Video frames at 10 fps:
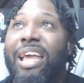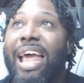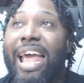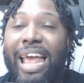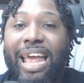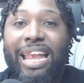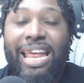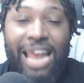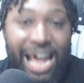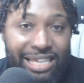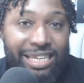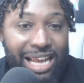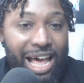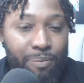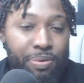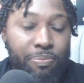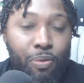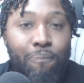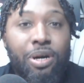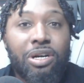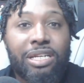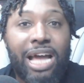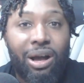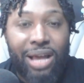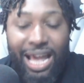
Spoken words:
And it has a lot of people bugged out.